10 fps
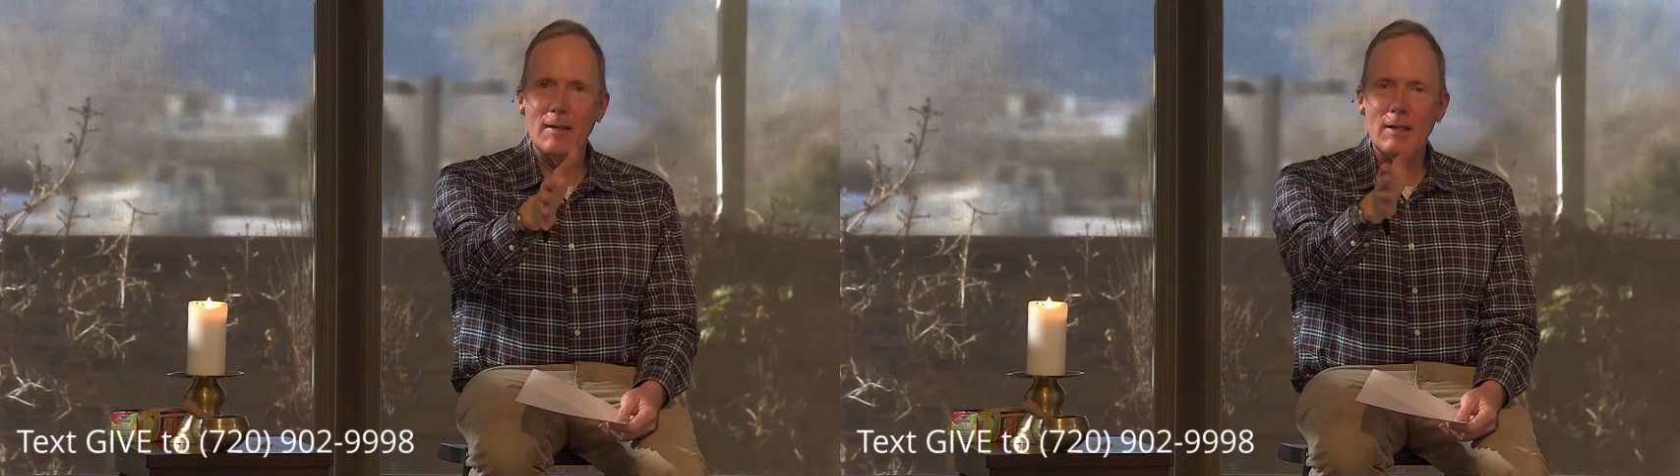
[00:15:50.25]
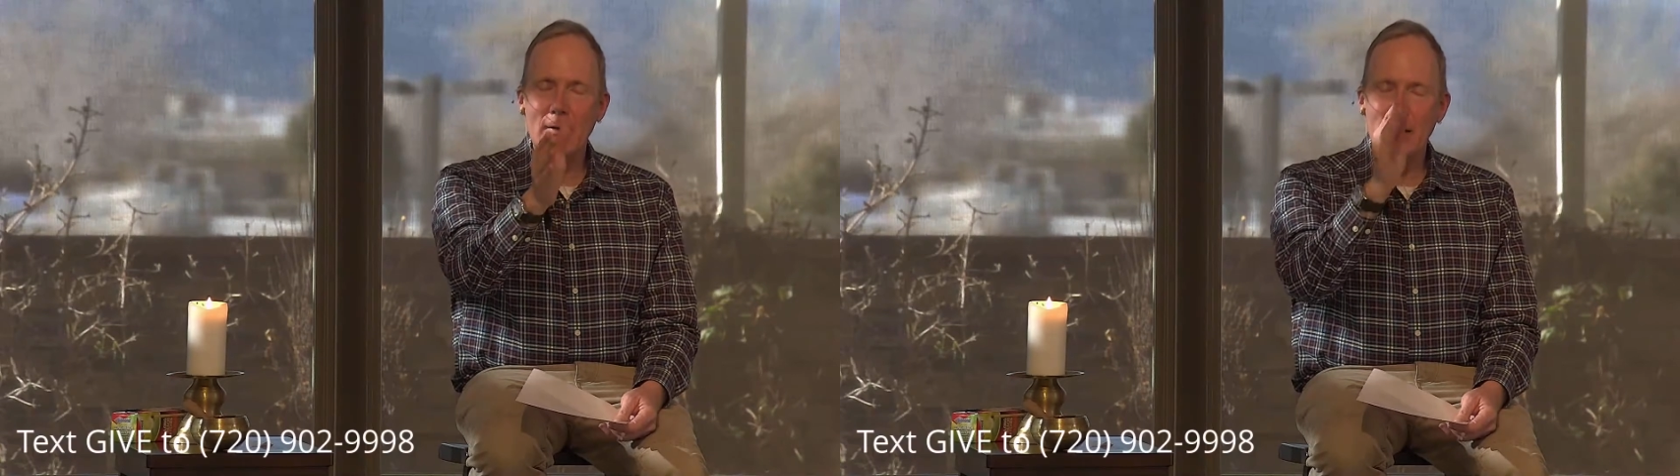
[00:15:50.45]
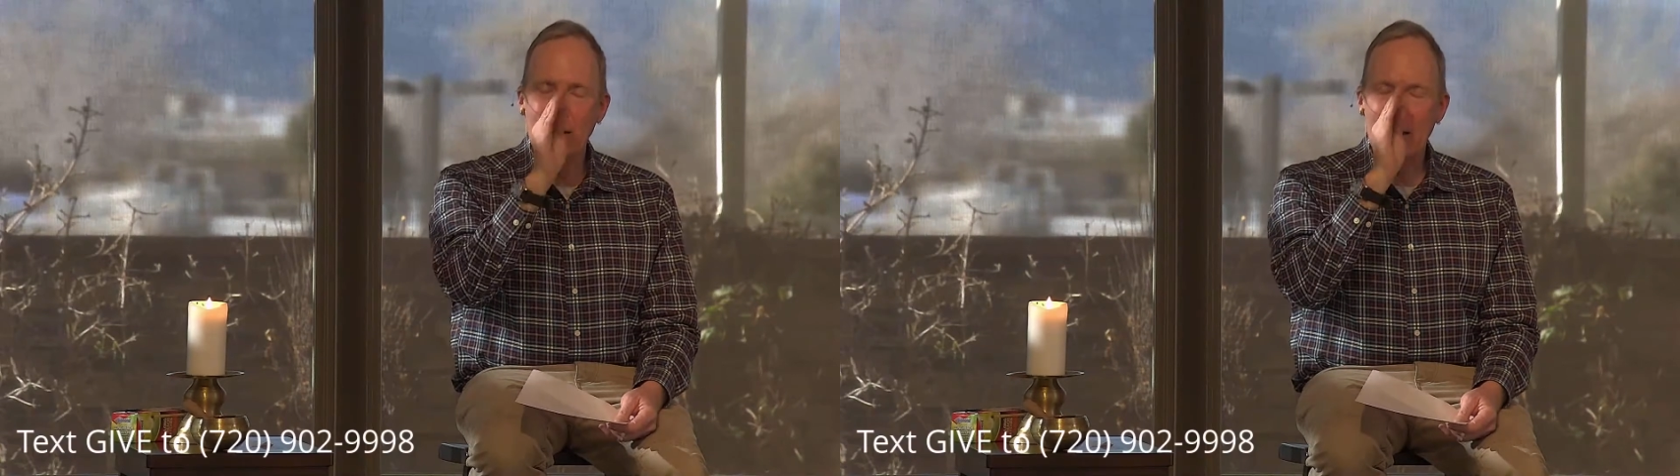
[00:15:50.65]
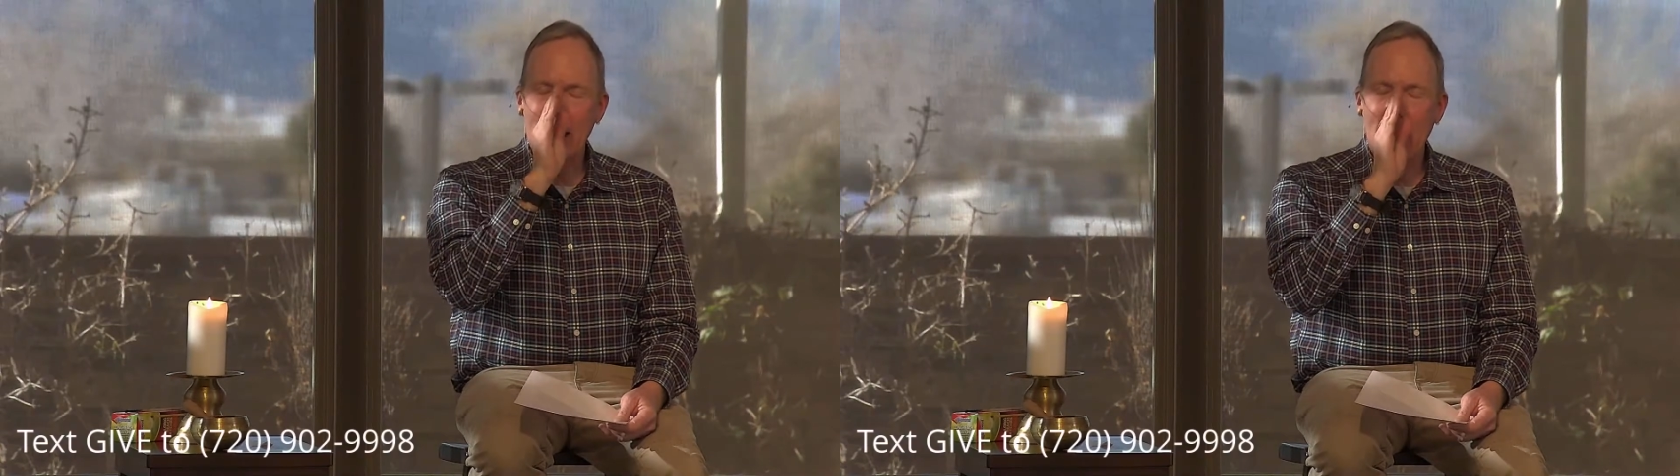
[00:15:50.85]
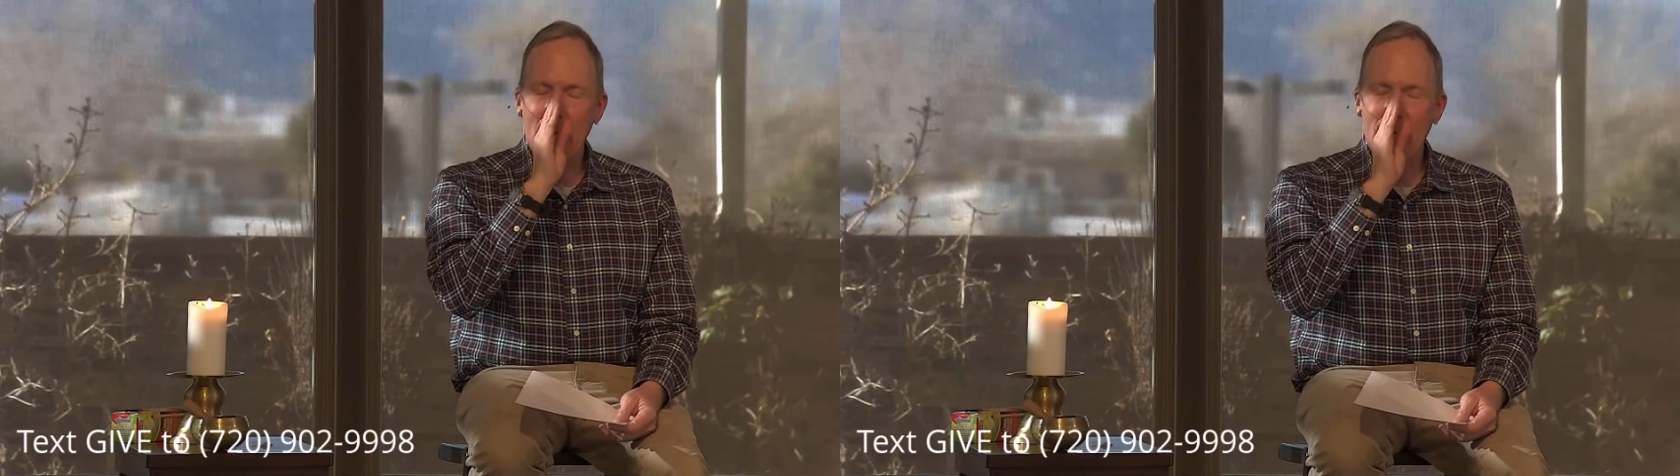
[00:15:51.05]
your
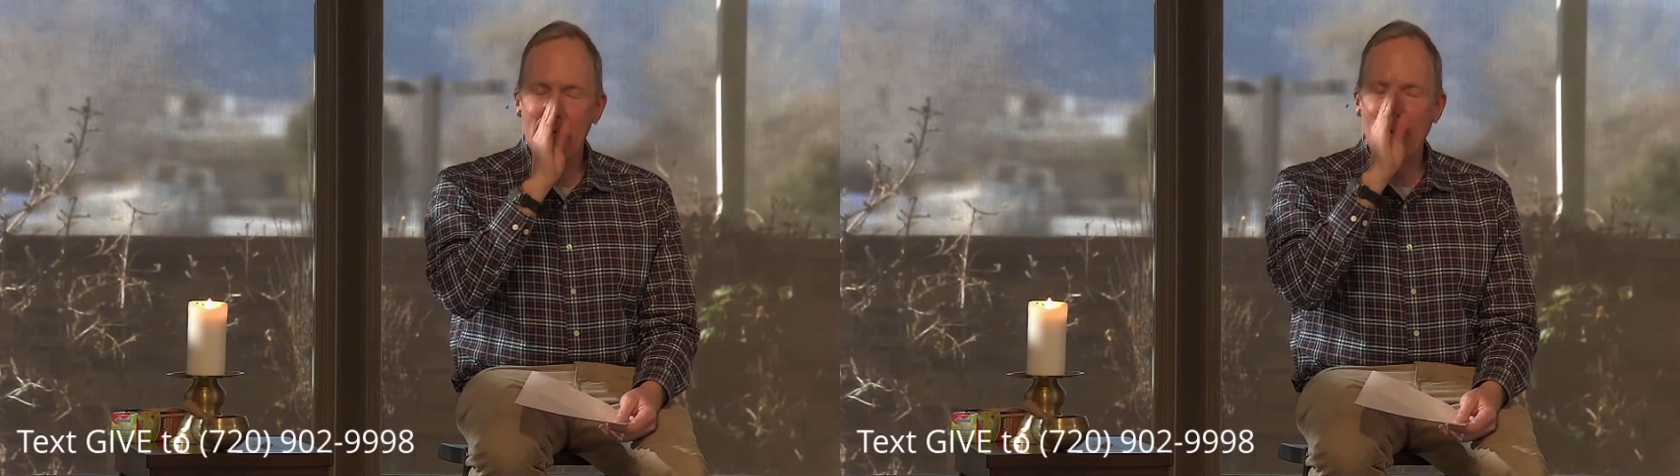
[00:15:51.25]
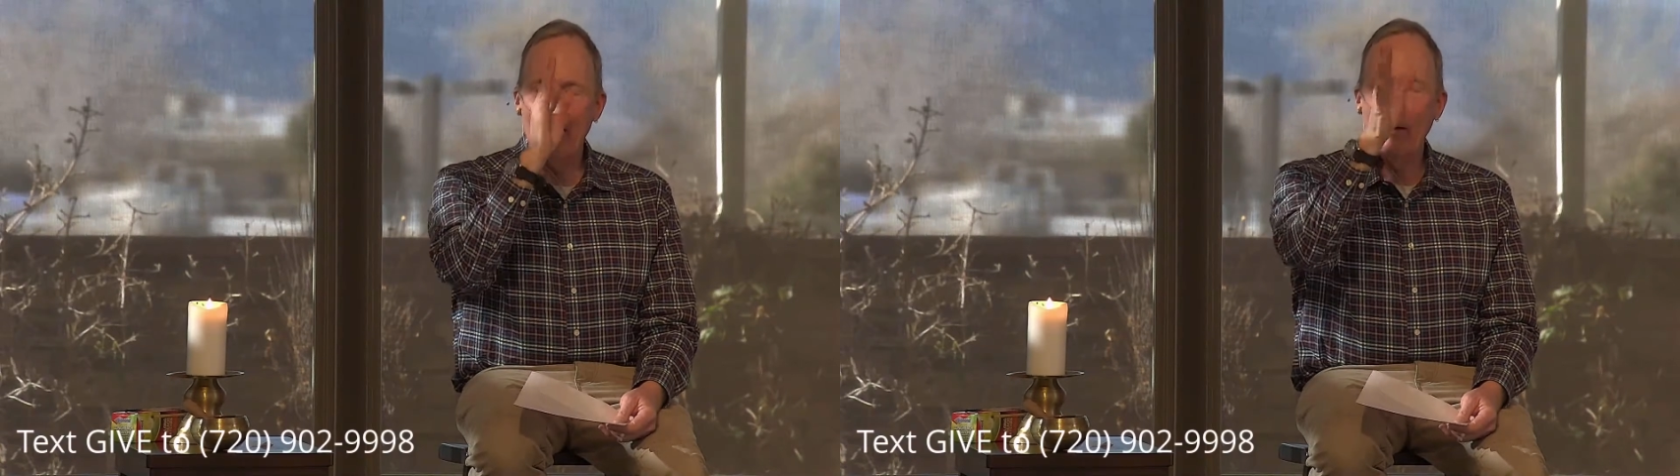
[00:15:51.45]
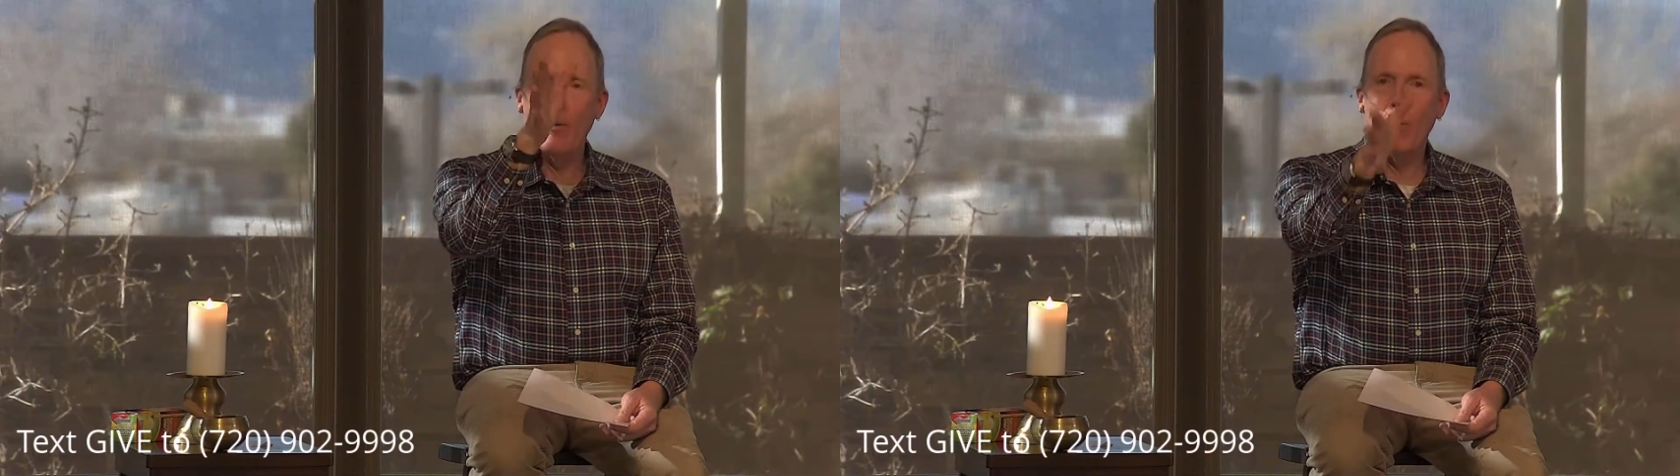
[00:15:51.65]
life is all about